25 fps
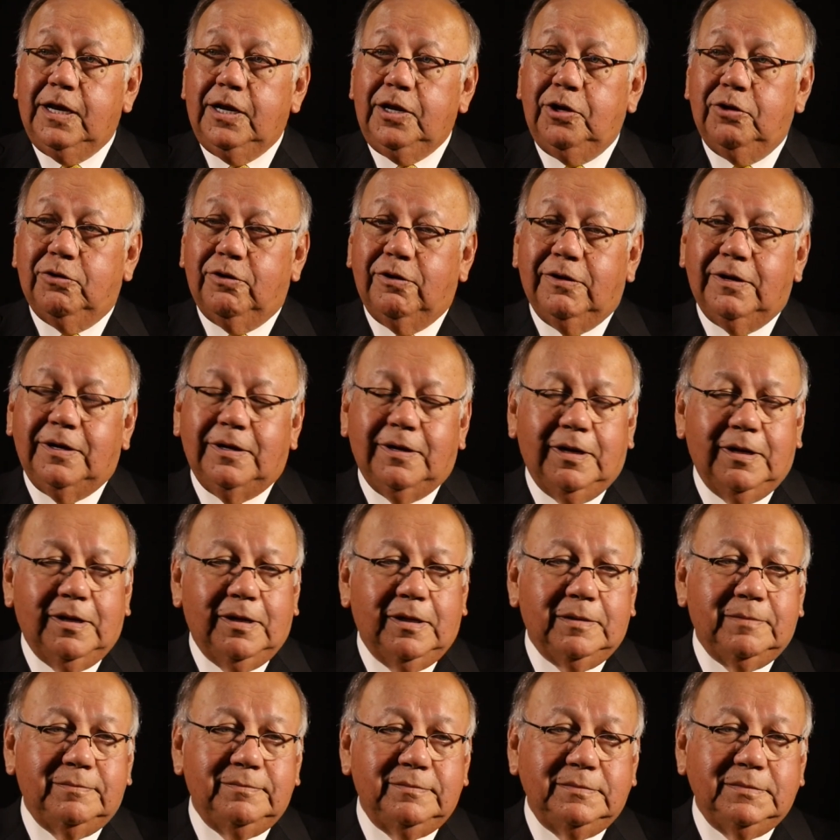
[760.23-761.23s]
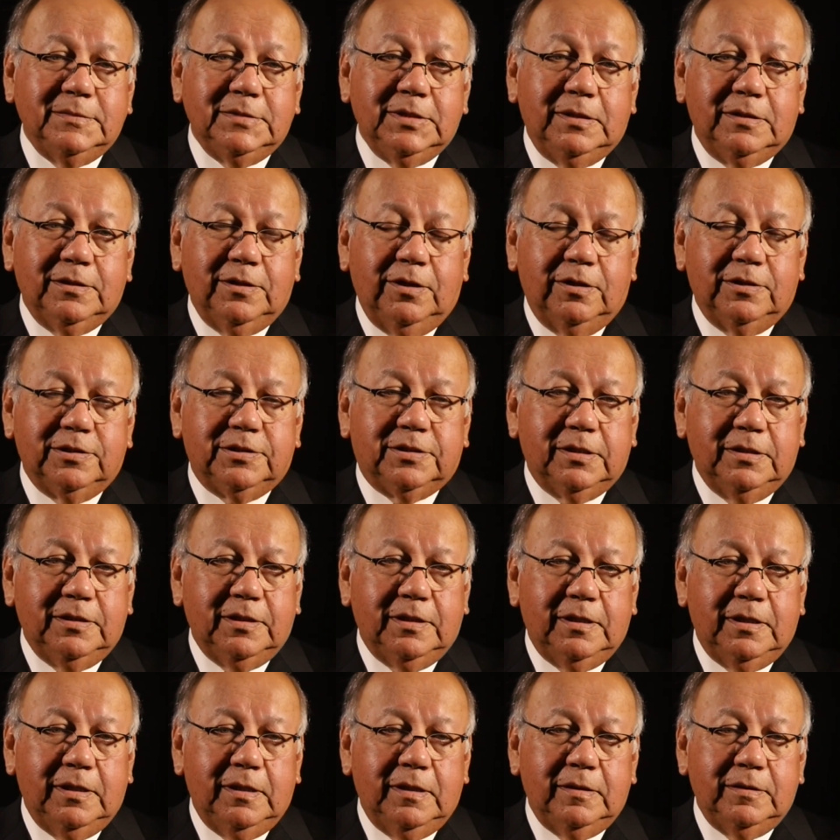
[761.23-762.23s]
You know, there's
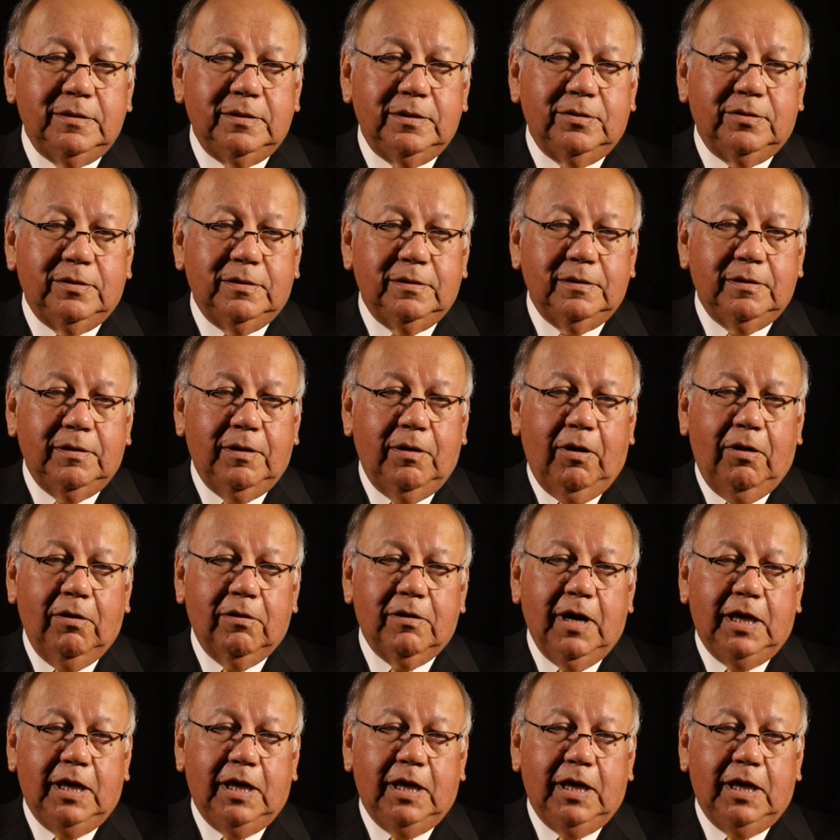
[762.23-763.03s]
all